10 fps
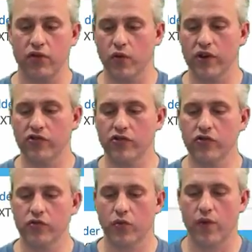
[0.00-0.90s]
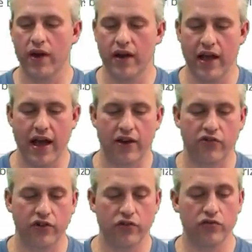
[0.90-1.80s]
no issues, we're ready to
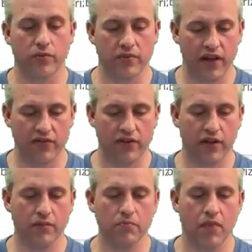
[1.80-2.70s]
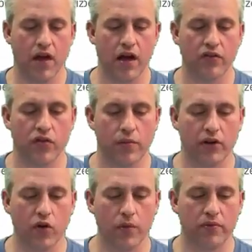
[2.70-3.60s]
actually do some testing. So I'm going
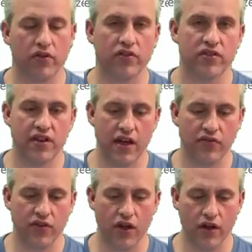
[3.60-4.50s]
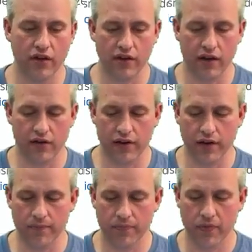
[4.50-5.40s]
to go up to this test hunt area,
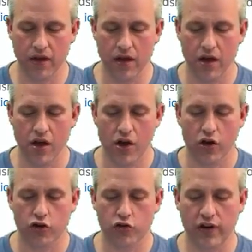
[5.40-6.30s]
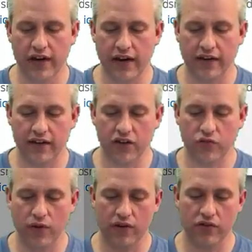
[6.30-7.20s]
create a
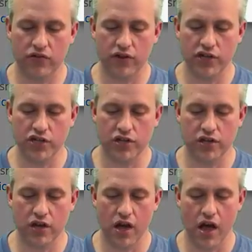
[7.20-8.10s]
test registration,